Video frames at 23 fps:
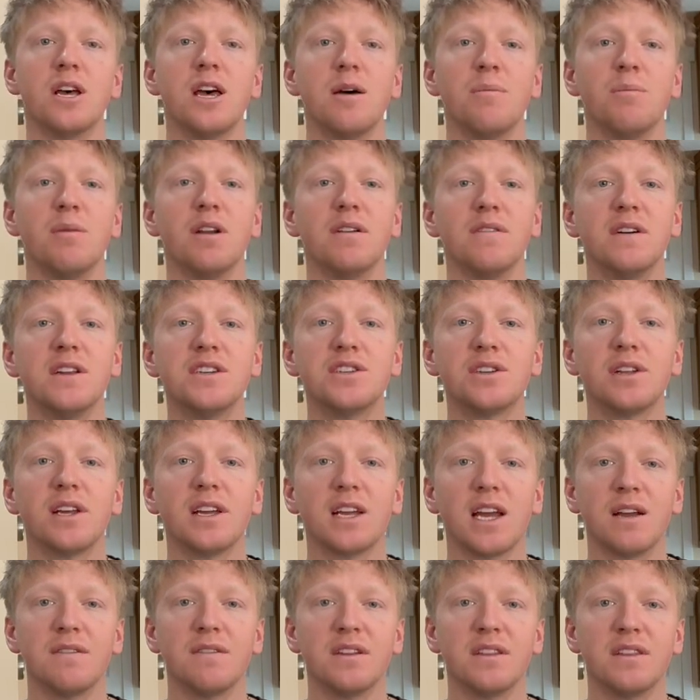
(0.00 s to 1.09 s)
but eventually, like
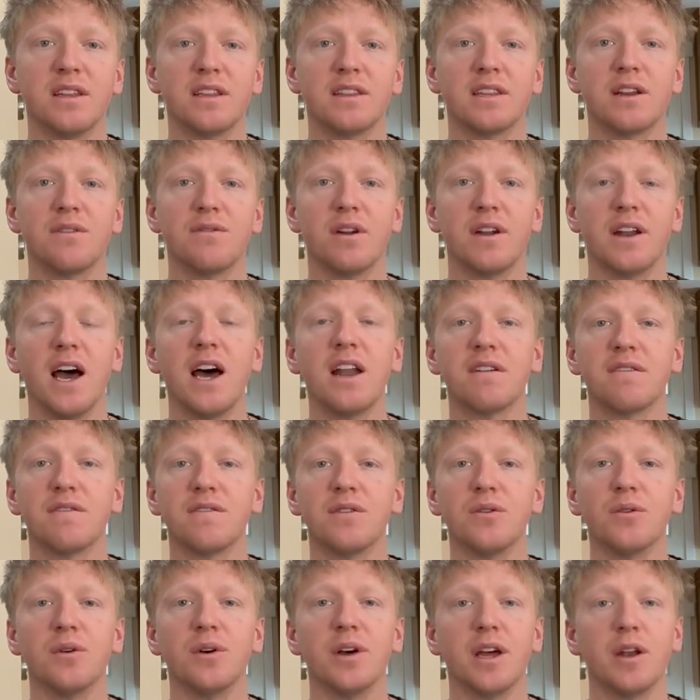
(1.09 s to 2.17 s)
everything, they run out of
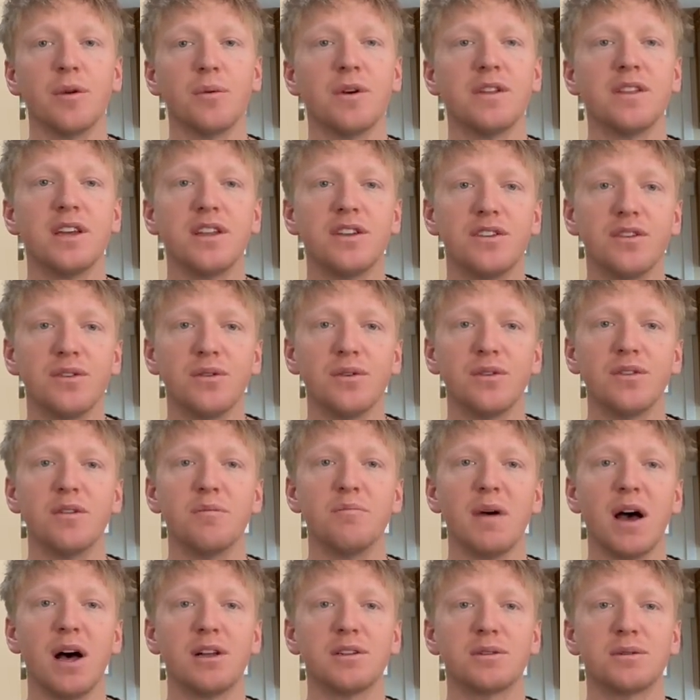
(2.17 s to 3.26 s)
fuel, and when they do, the
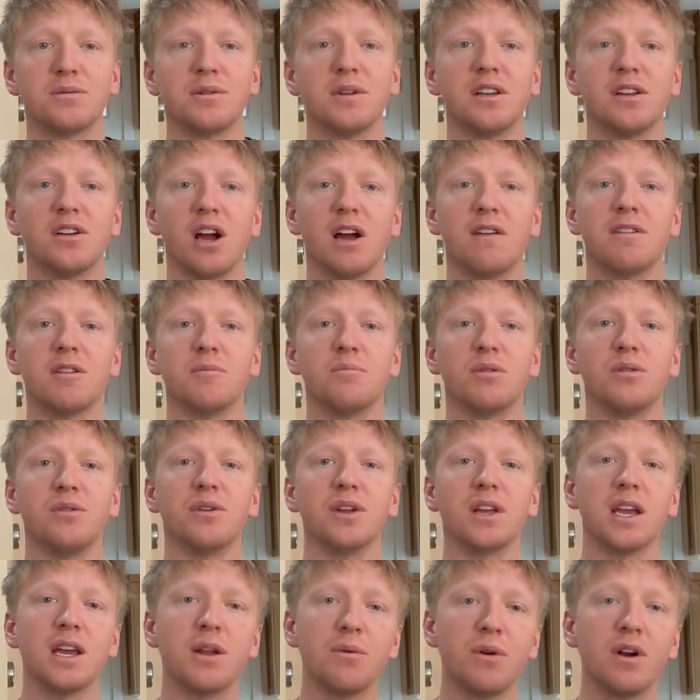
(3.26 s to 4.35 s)
balance between gravity
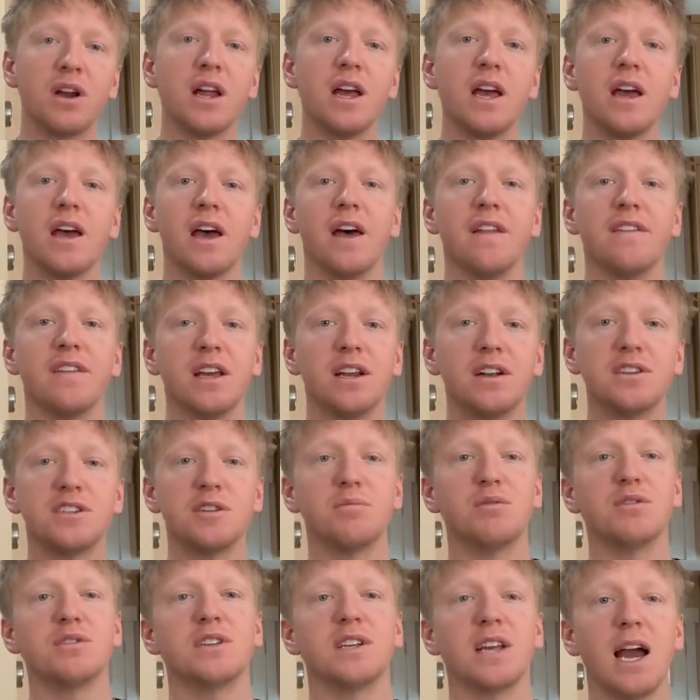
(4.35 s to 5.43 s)
pulling inward and the energy
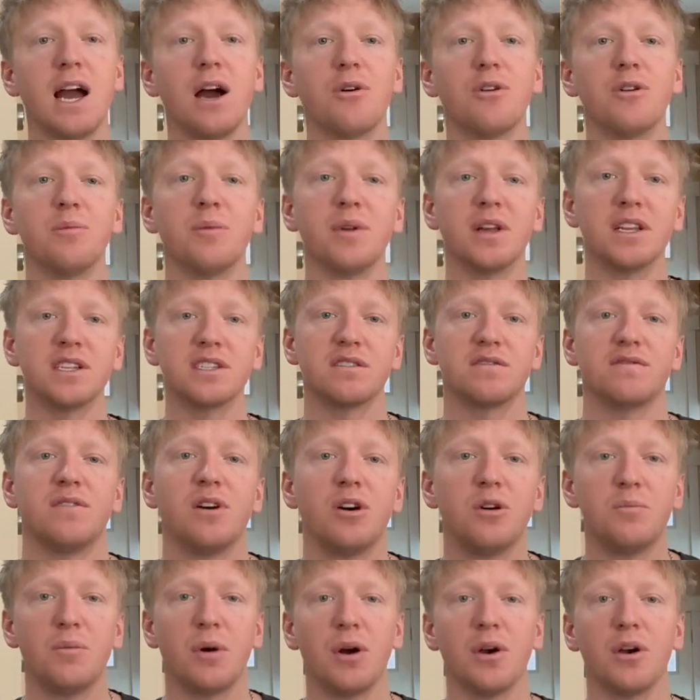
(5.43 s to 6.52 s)
pushing outward begins to fall
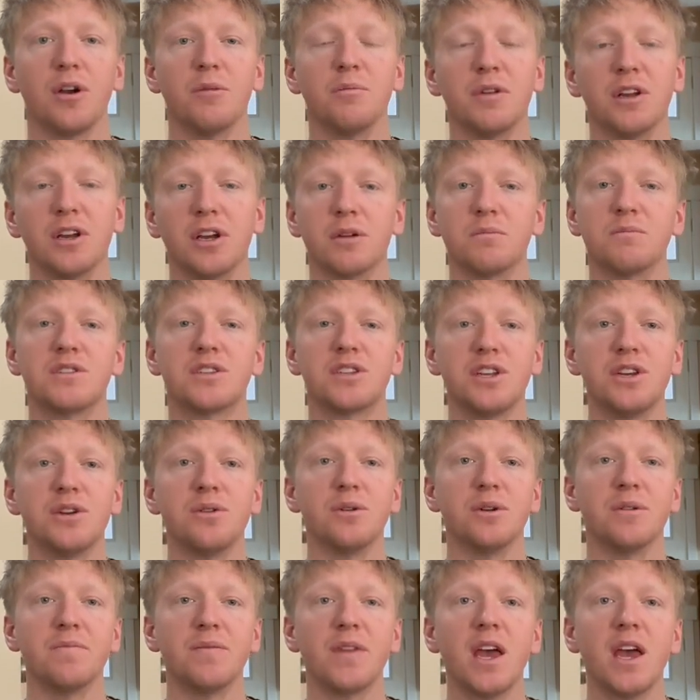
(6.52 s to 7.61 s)
apart and become skewed.